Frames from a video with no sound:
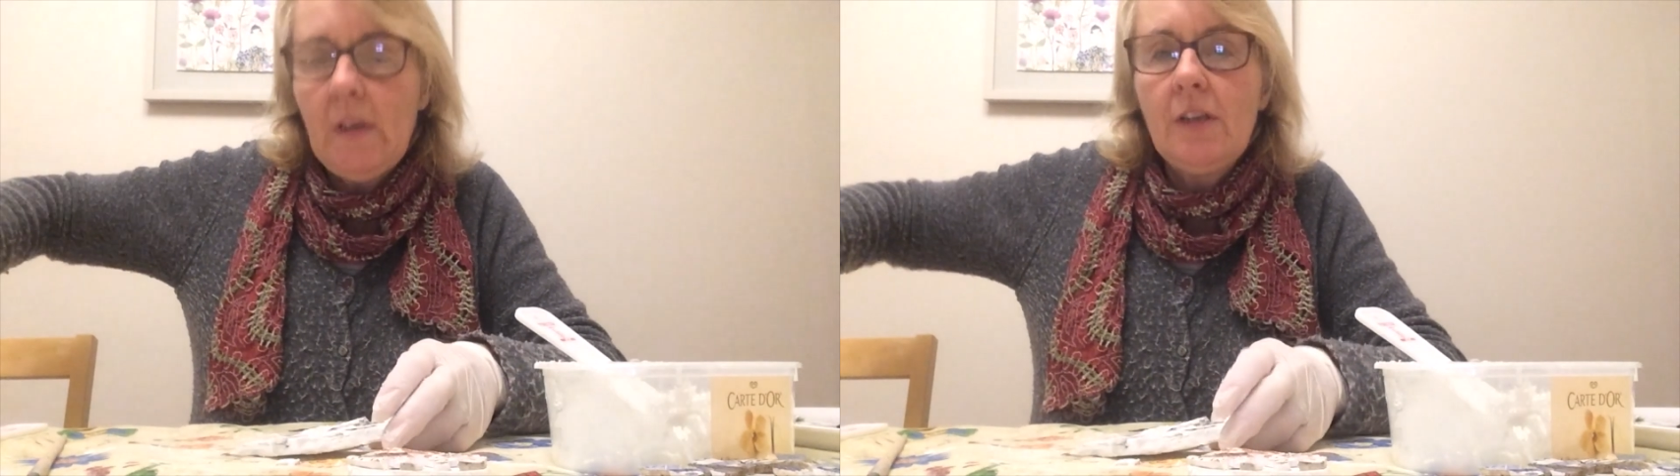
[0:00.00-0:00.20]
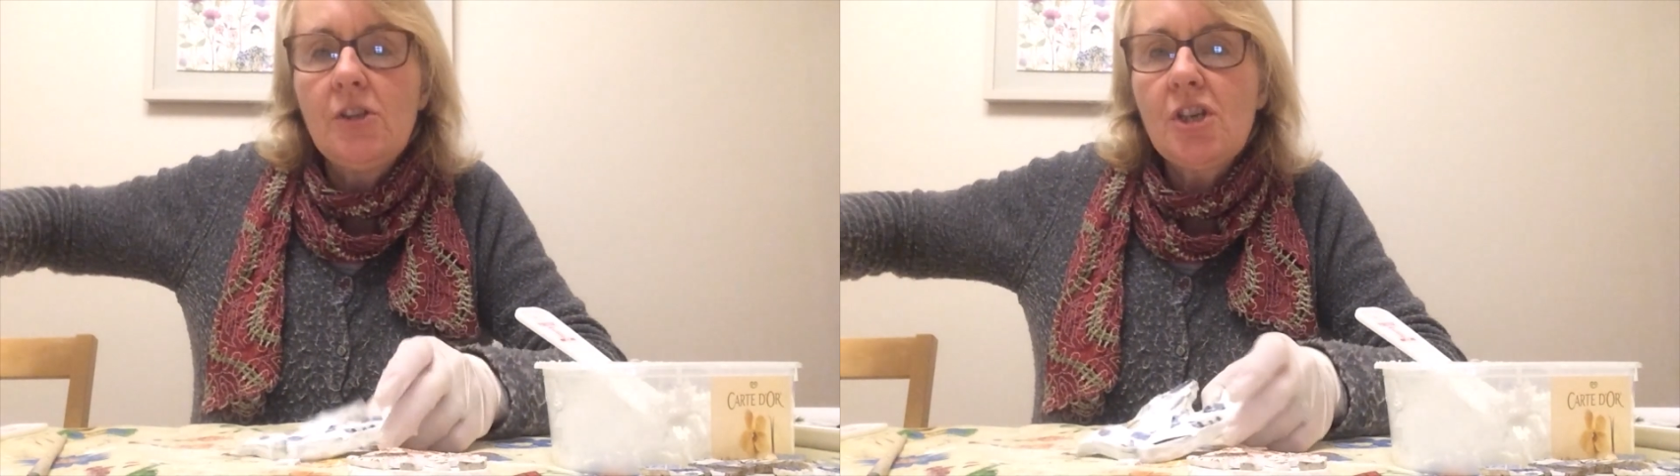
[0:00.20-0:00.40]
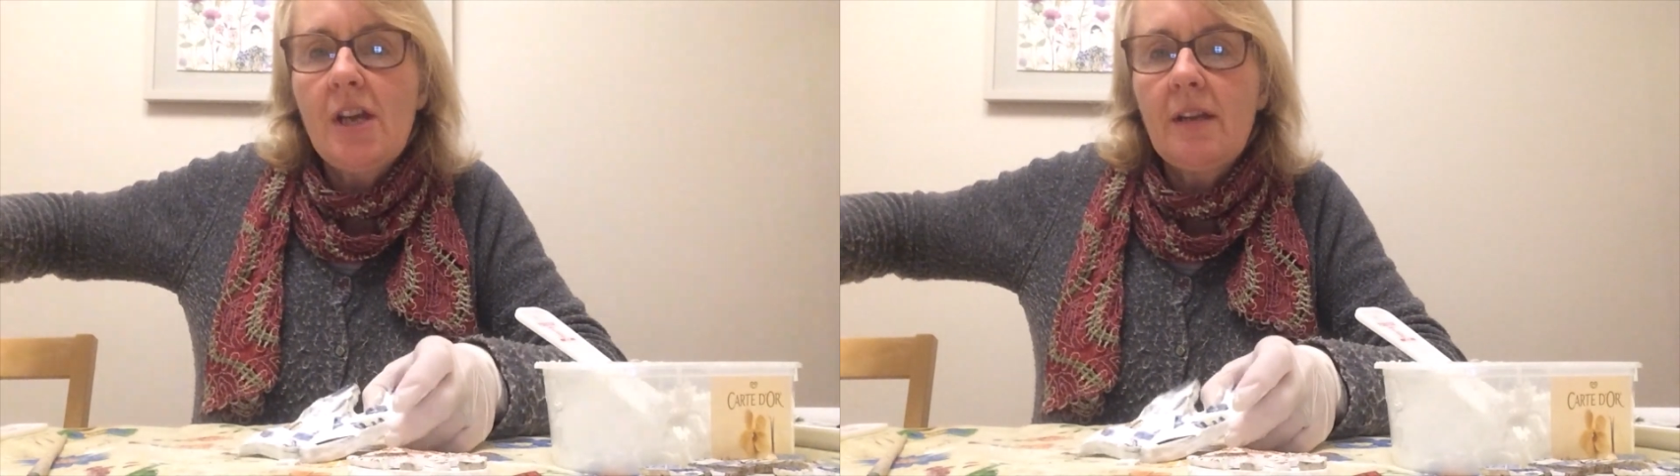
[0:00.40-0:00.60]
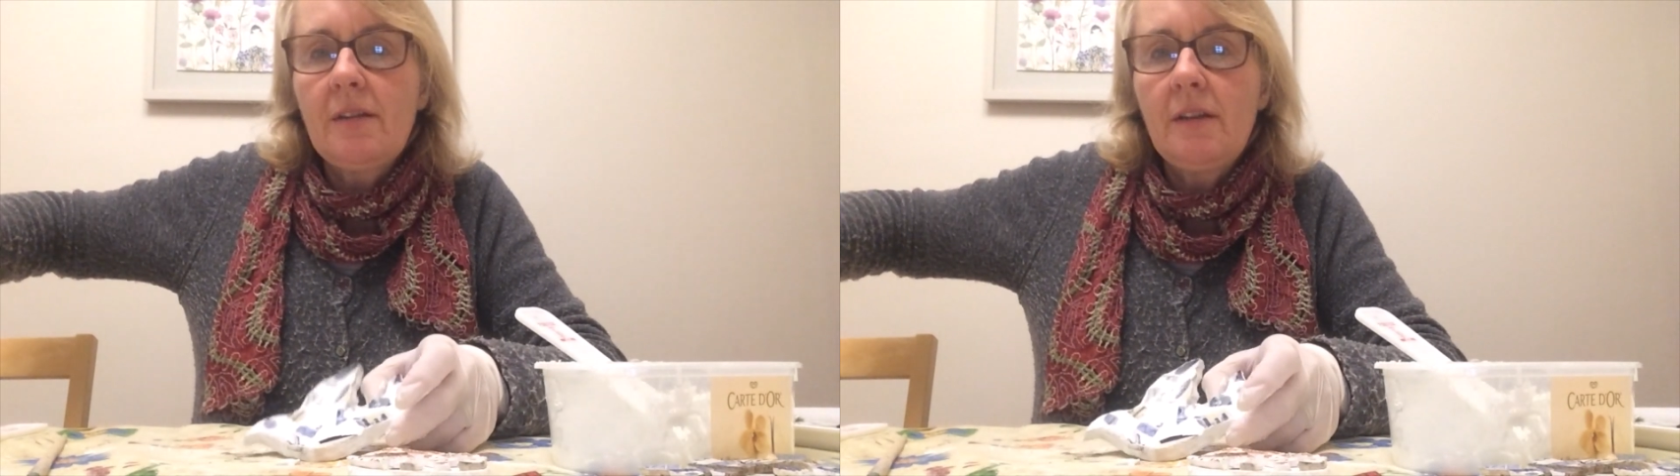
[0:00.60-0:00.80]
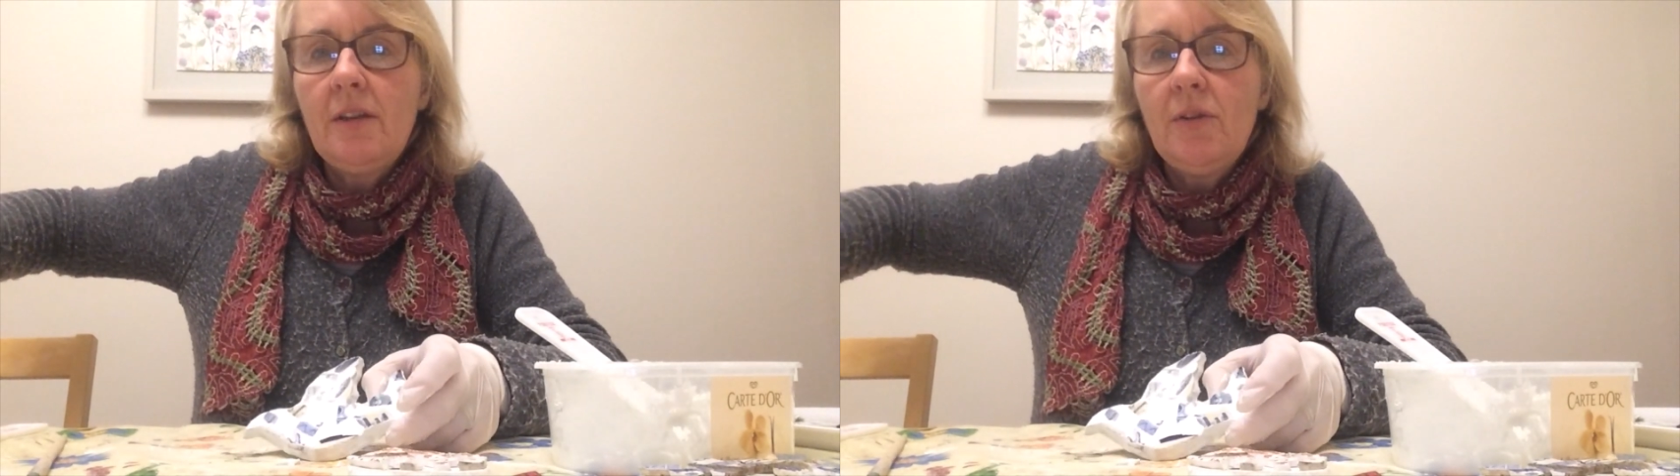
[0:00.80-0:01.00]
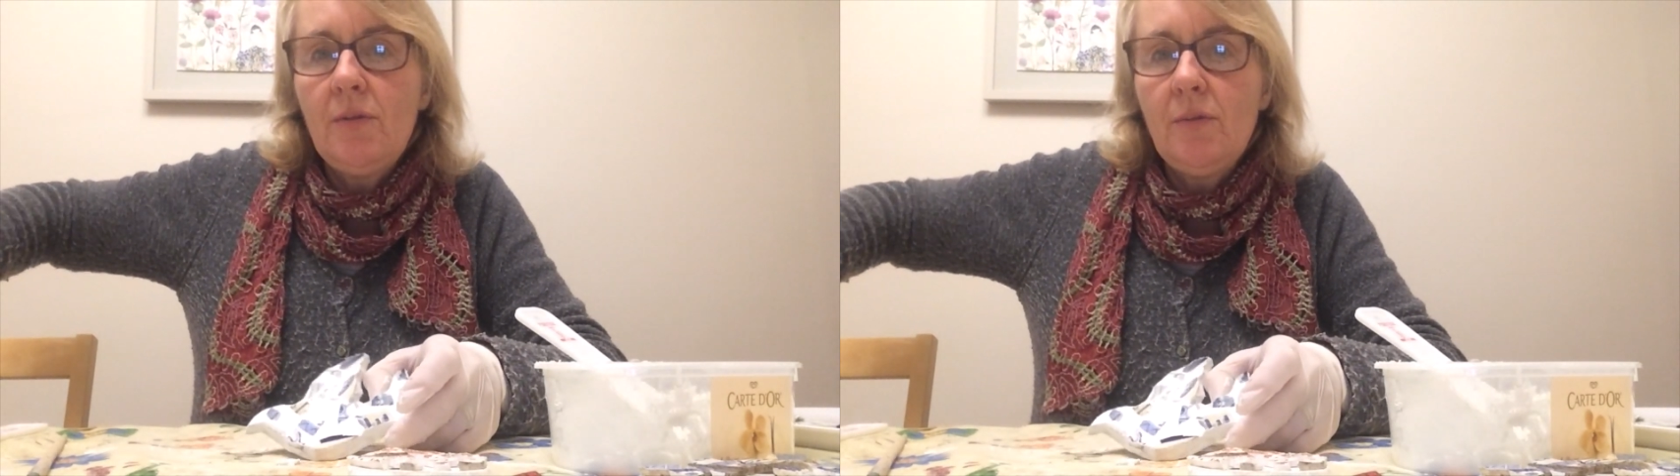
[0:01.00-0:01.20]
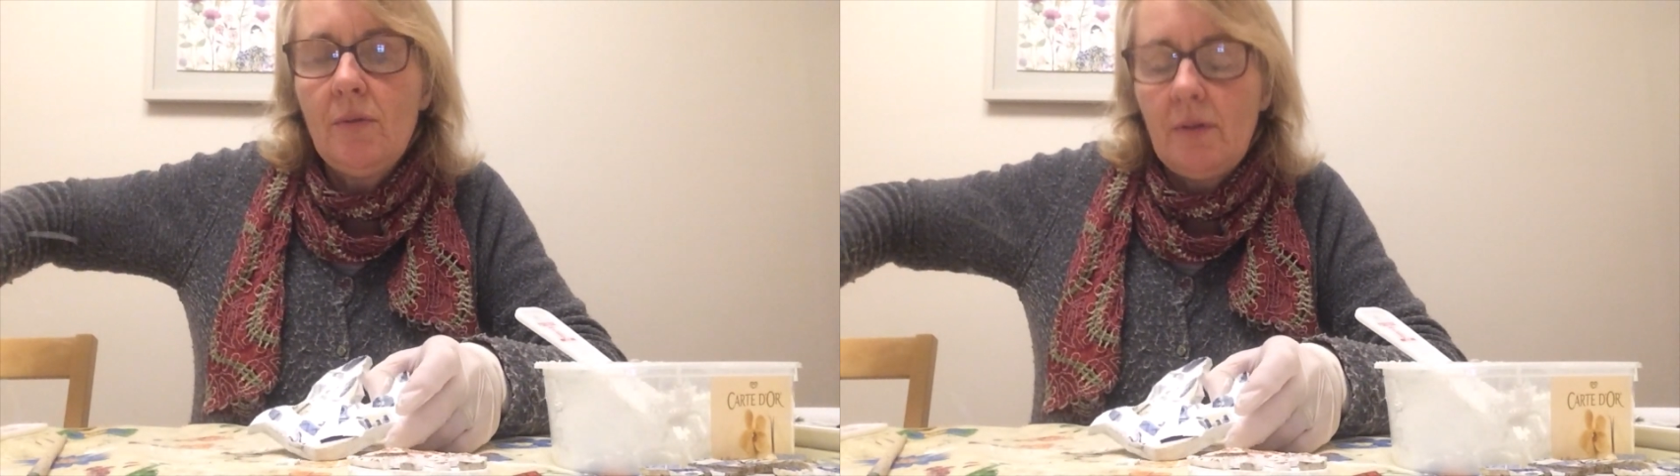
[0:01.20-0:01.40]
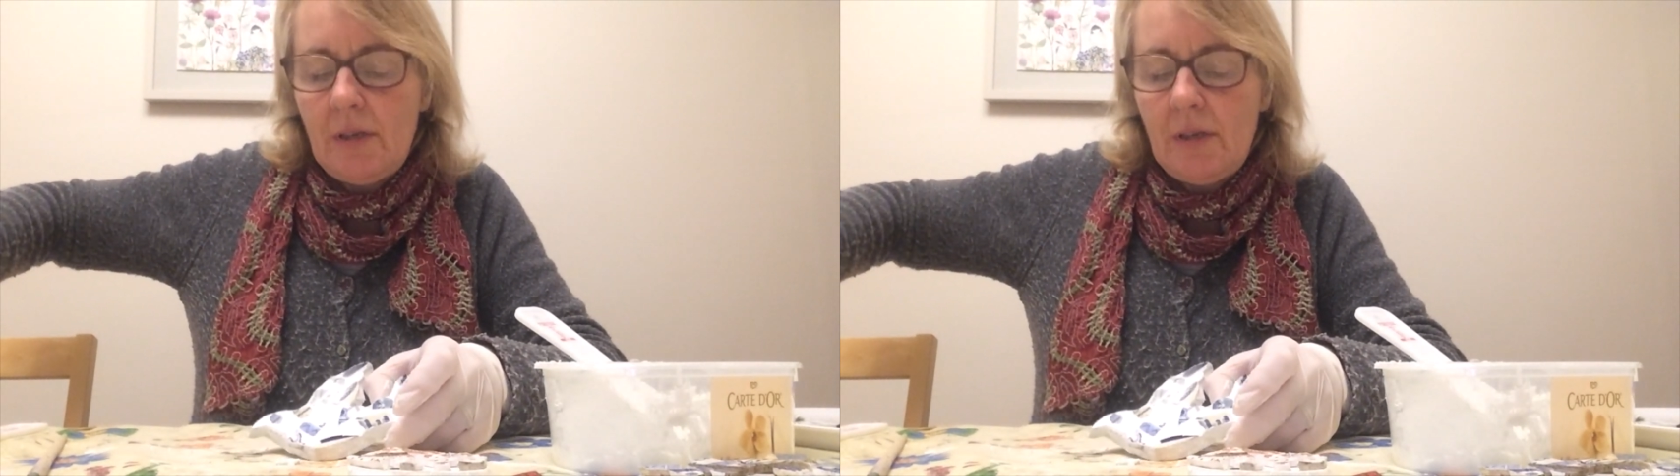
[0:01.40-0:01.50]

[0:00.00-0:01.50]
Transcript: and check that you